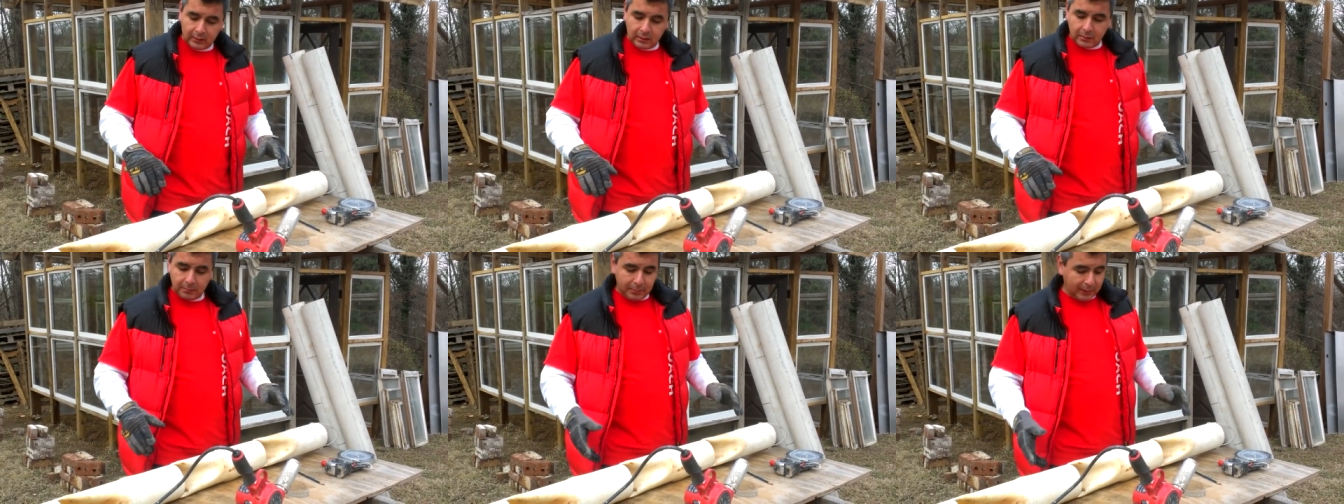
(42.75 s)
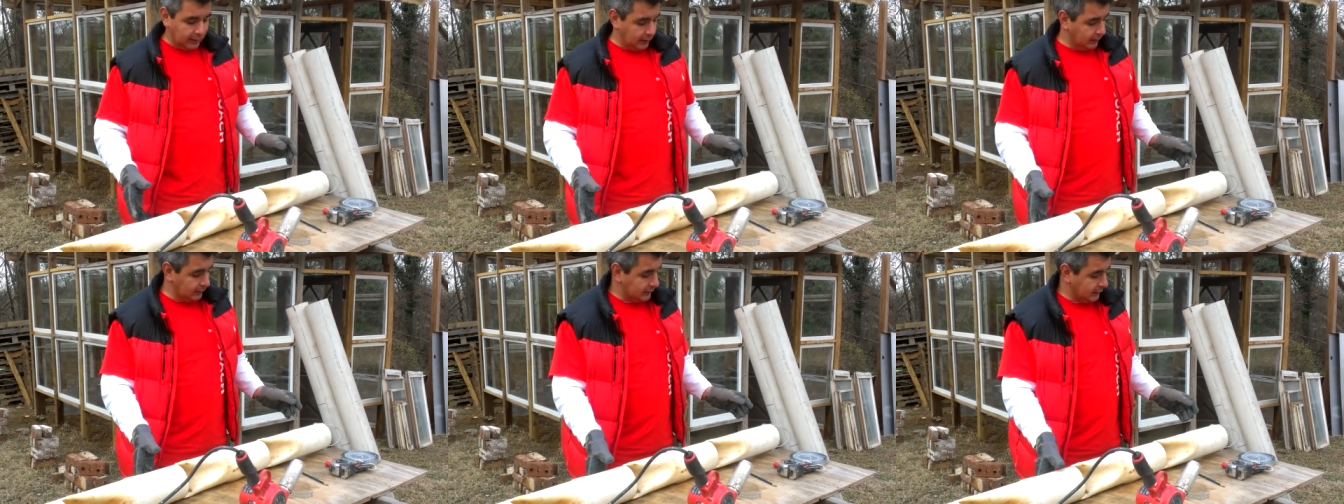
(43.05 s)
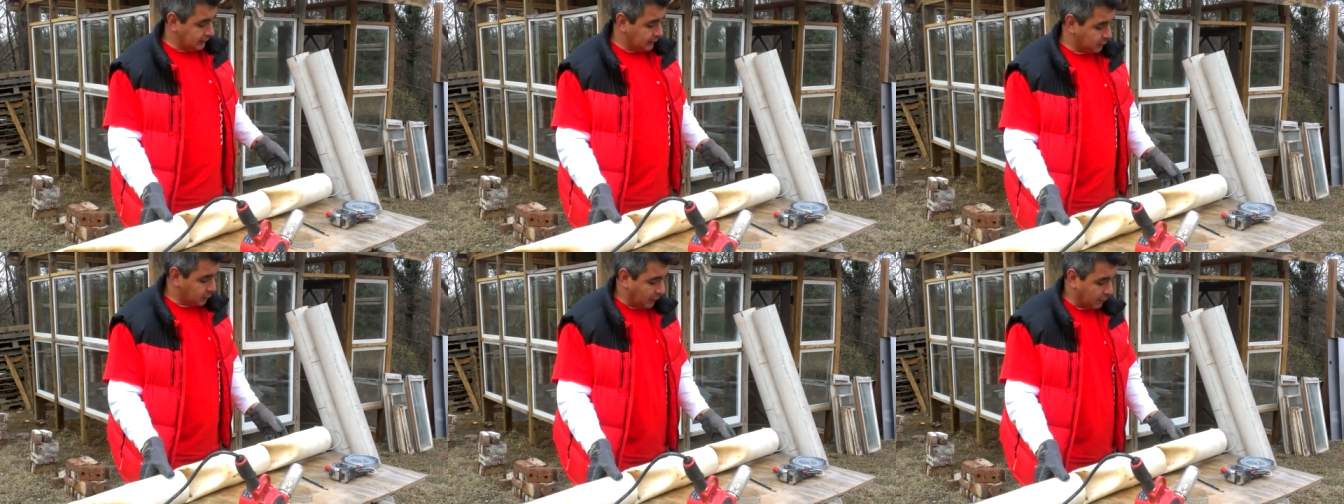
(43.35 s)
But this
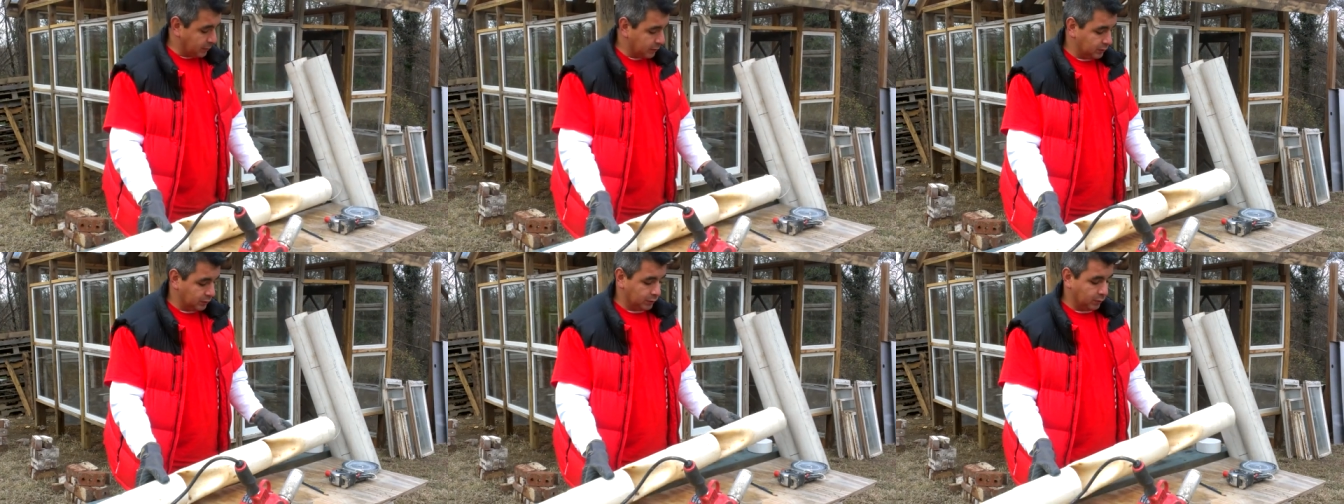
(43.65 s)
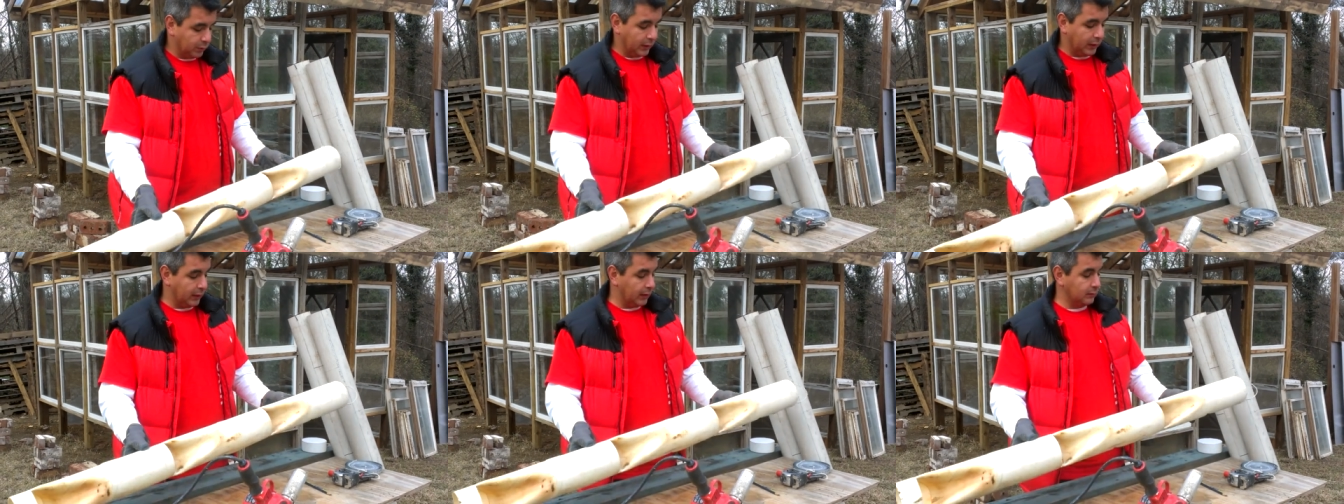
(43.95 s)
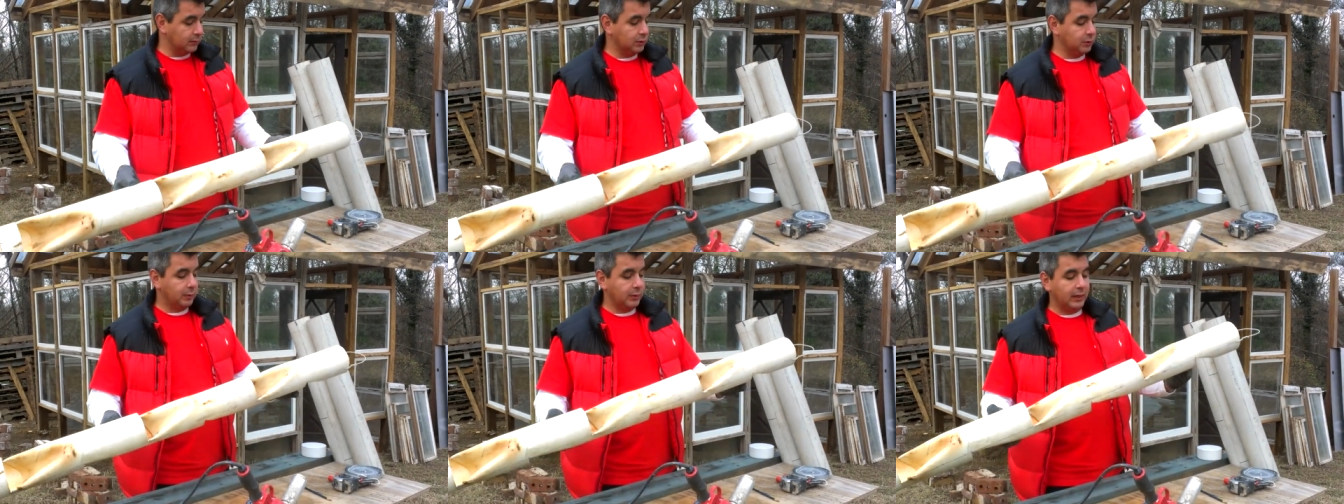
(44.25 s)
is what you wanna
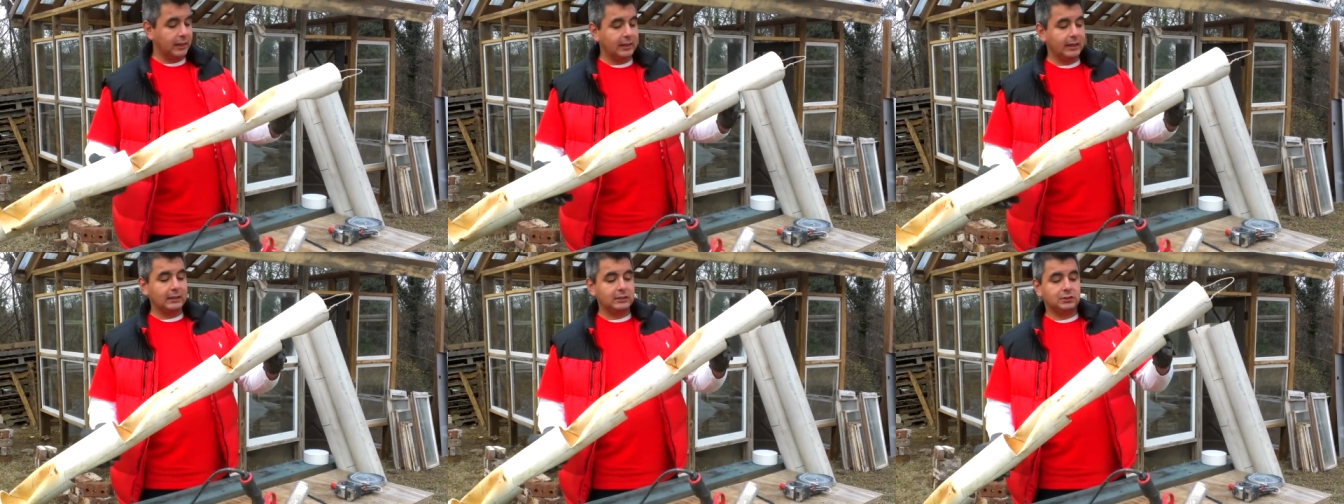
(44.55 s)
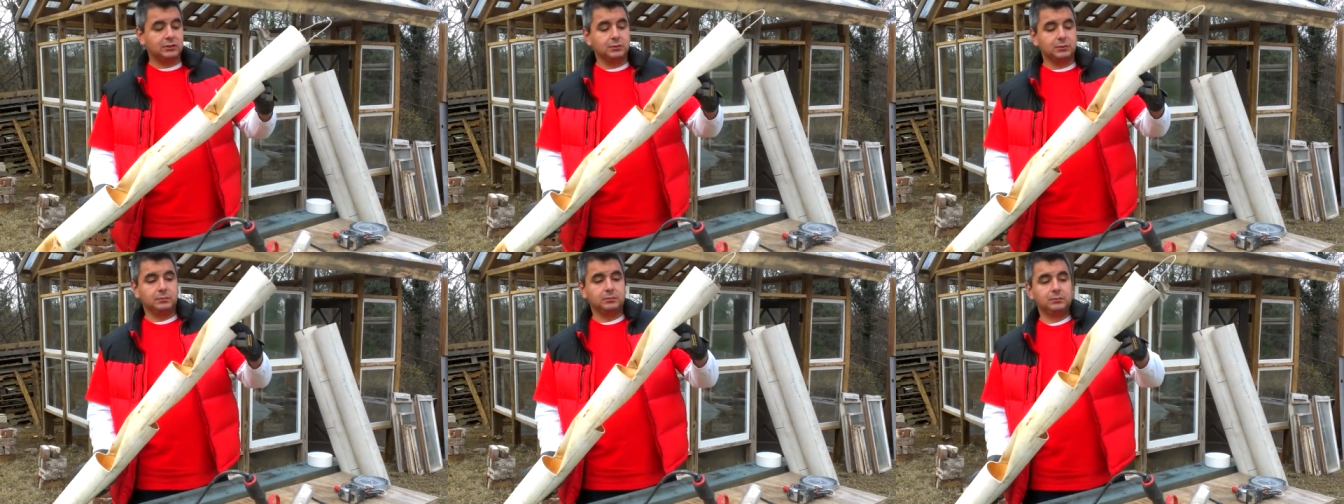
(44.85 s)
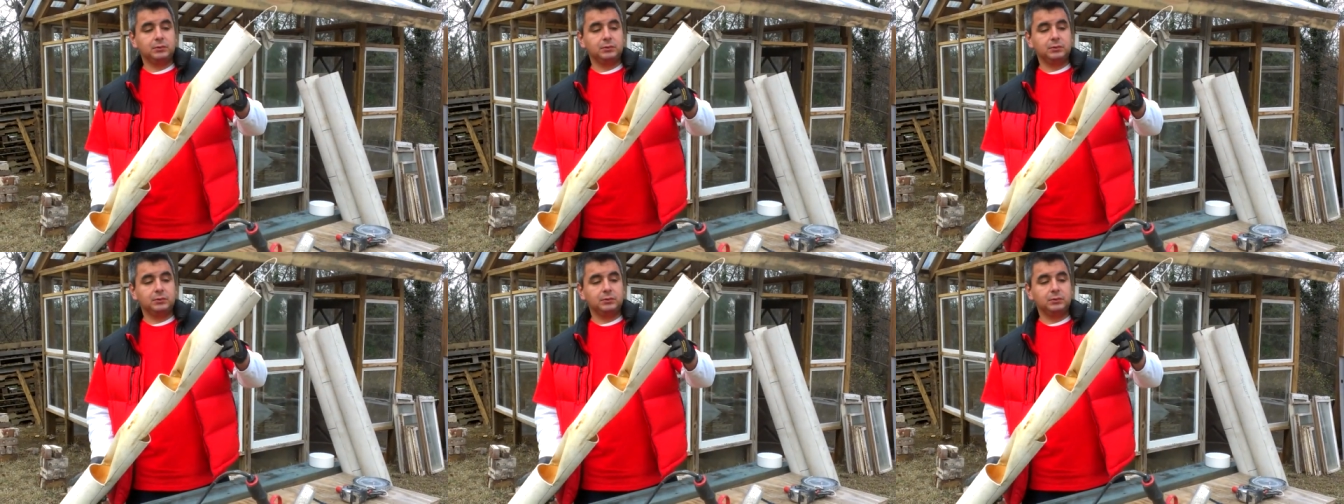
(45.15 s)
you wanna get to.